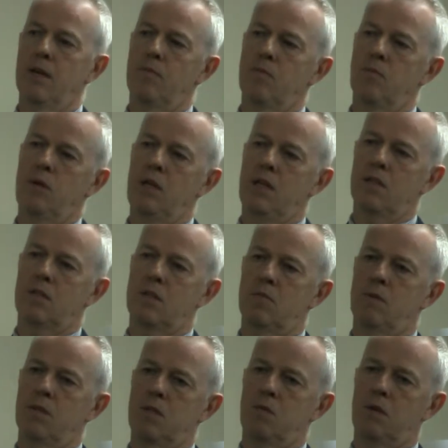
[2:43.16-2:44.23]
We needed
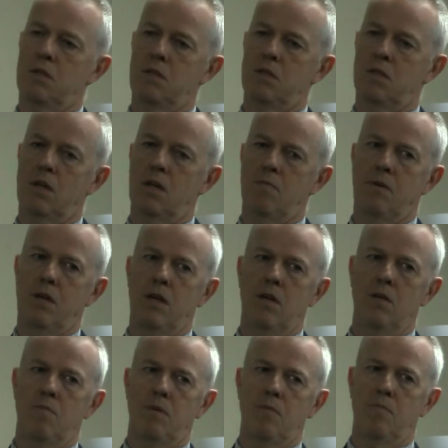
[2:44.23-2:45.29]
someone to actually start
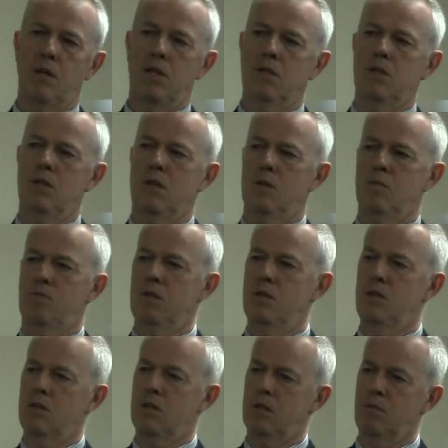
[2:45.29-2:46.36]
building those
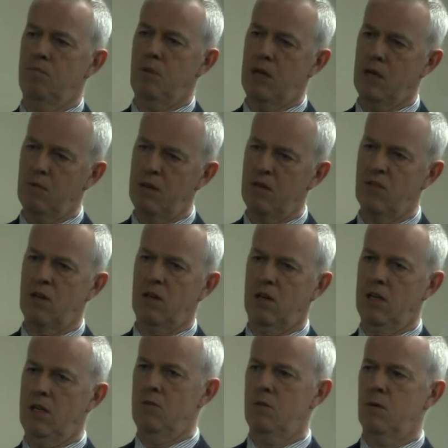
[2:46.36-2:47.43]
bridges and being a bit of the
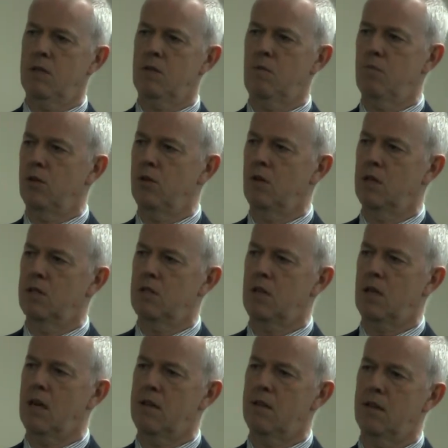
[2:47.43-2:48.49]
glue to actually pull all this
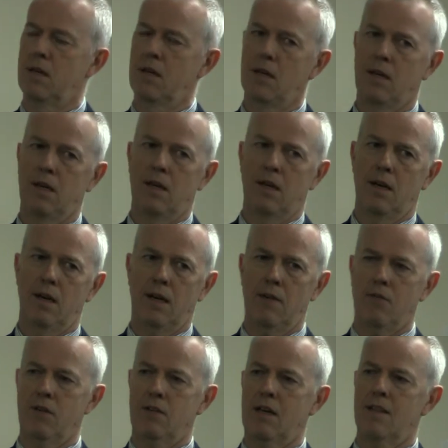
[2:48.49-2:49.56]
together. And I've
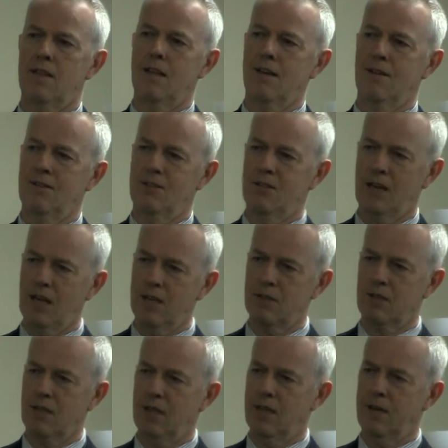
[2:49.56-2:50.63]
got that thankless task.